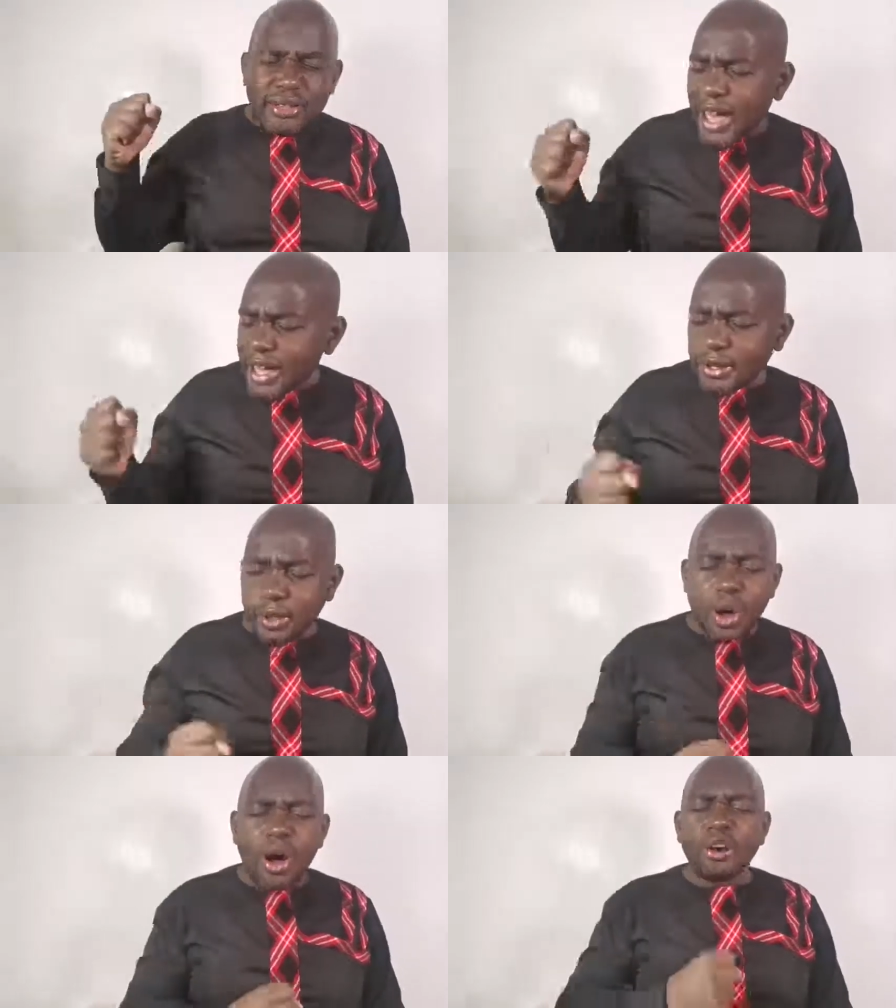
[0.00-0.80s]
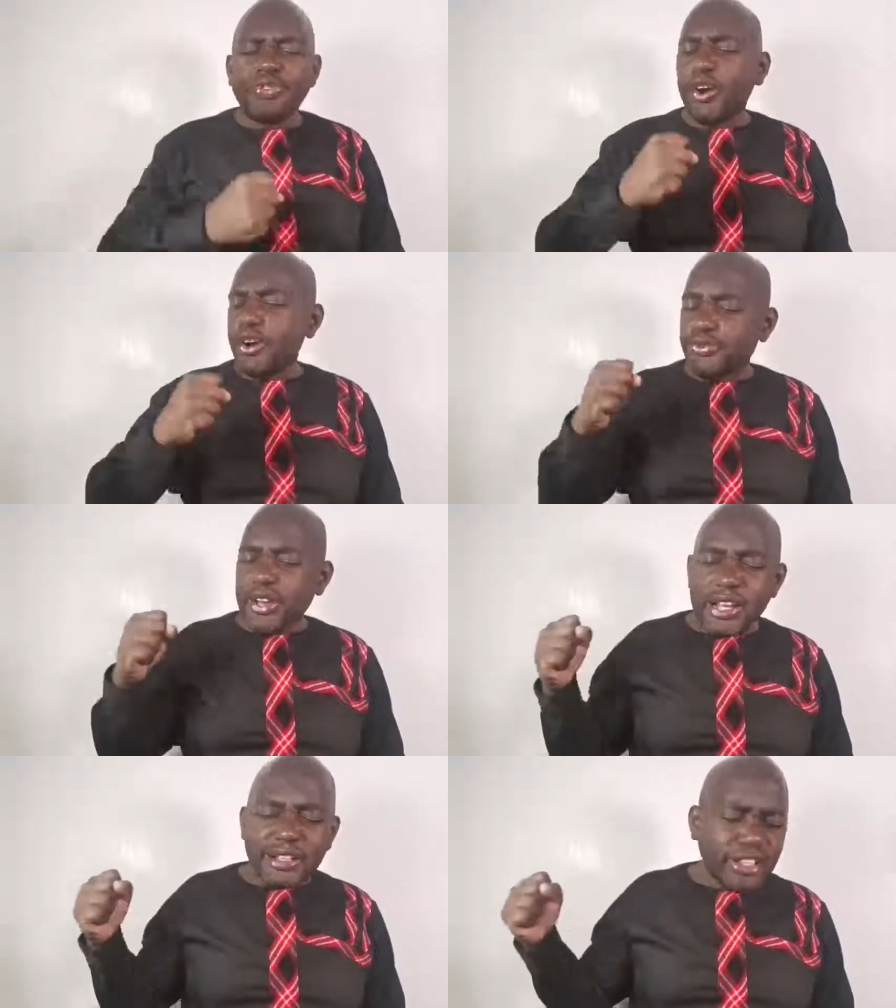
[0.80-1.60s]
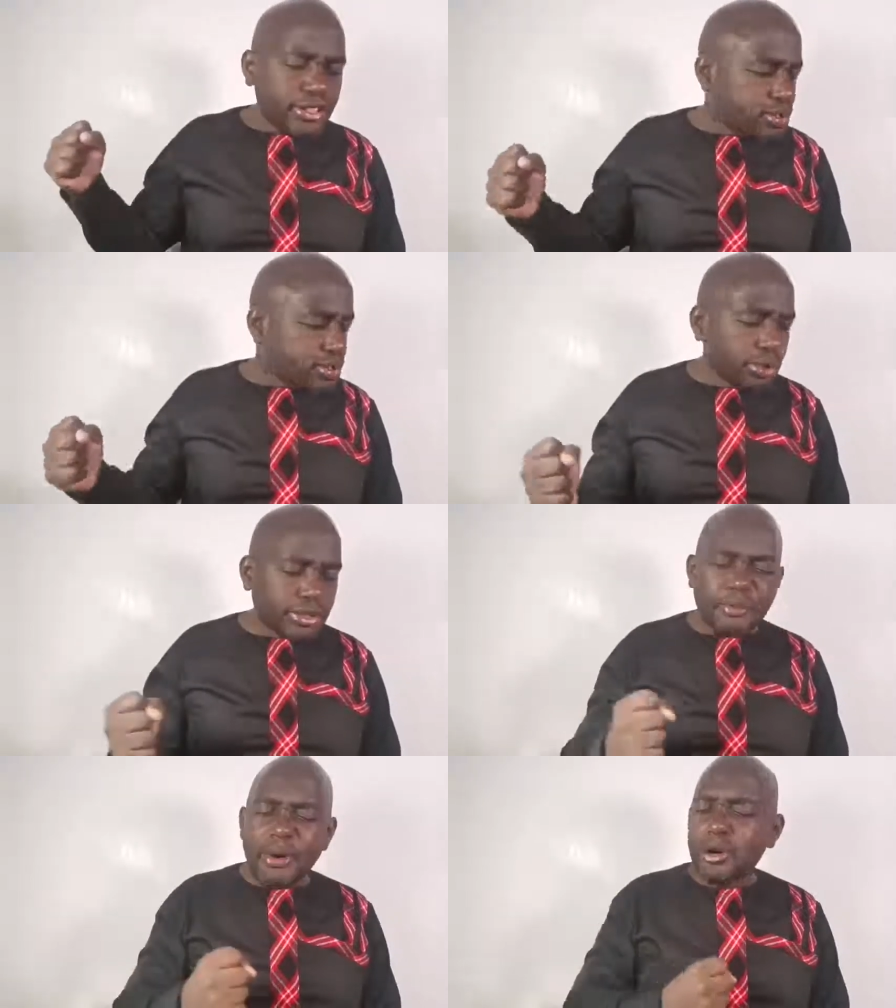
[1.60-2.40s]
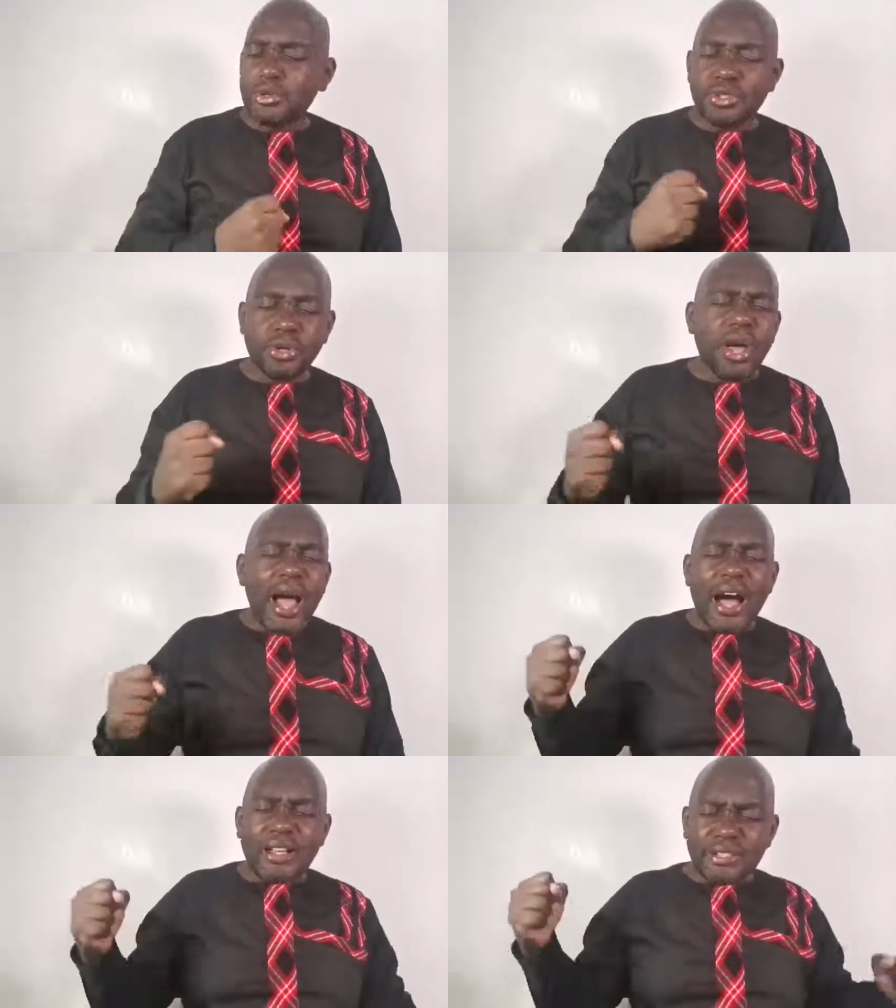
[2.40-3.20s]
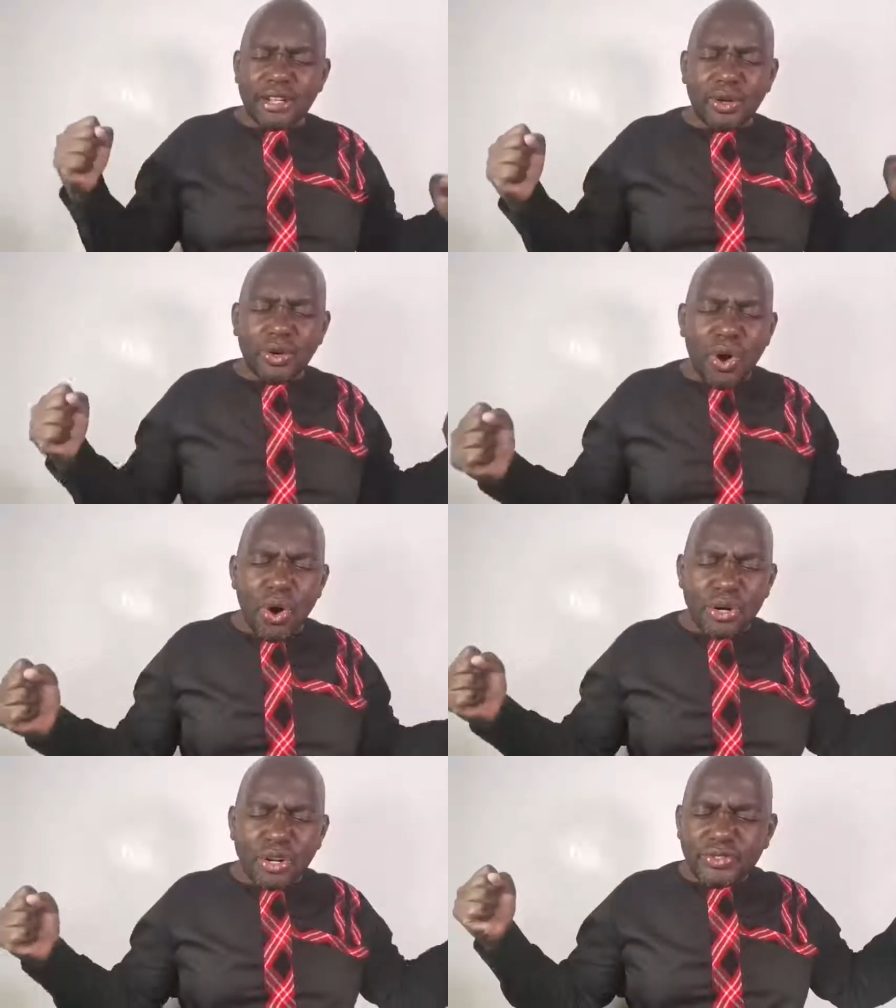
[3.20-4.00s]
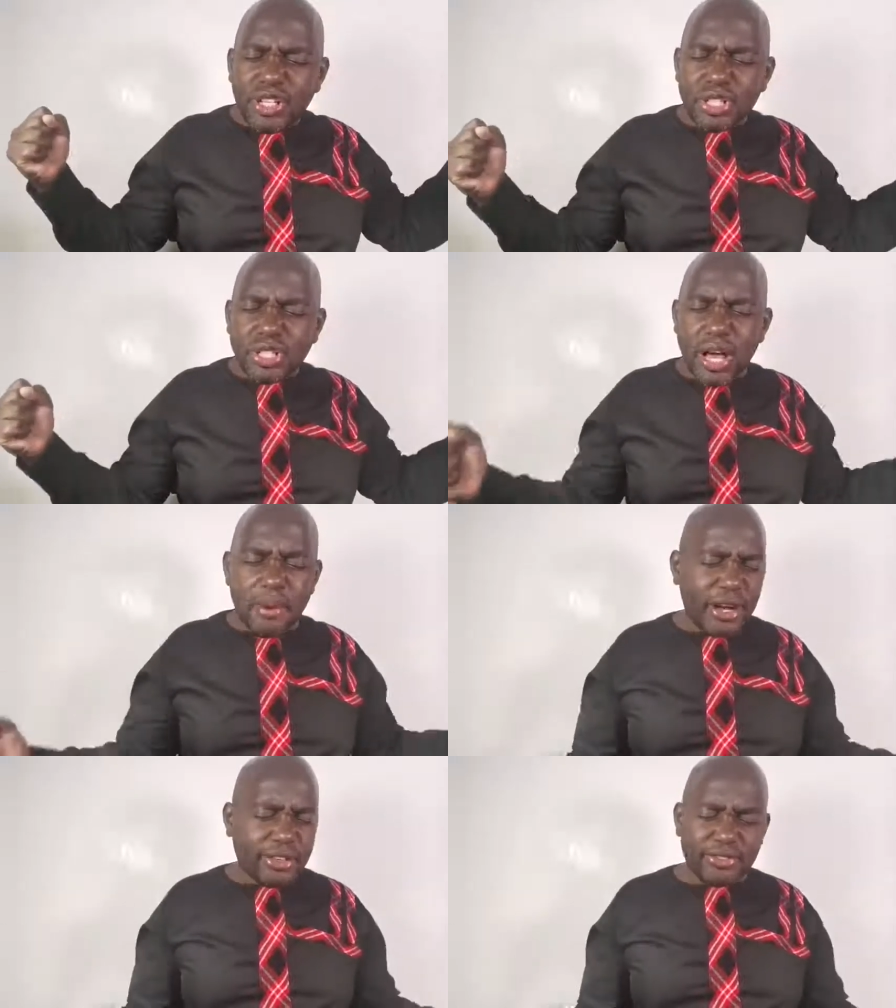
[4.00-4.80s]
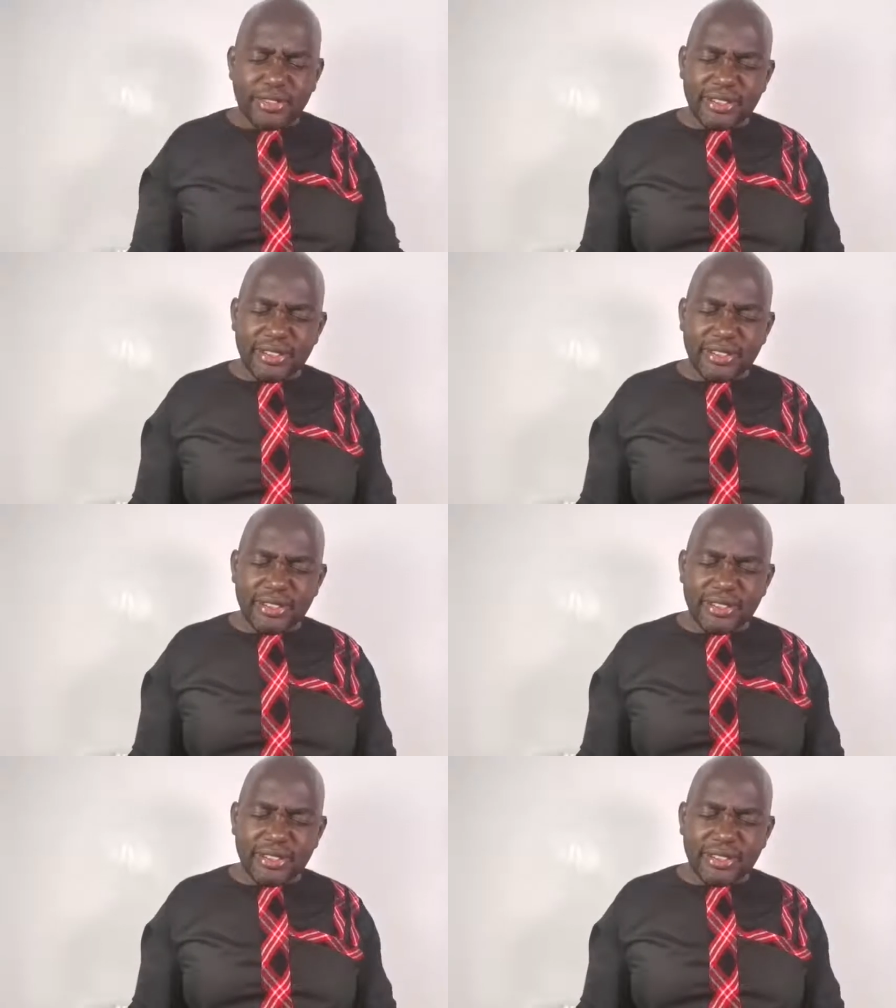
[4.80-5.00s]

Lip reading: Thank you, Lord, for revealing this truth about you as the Lord of the Sabbath.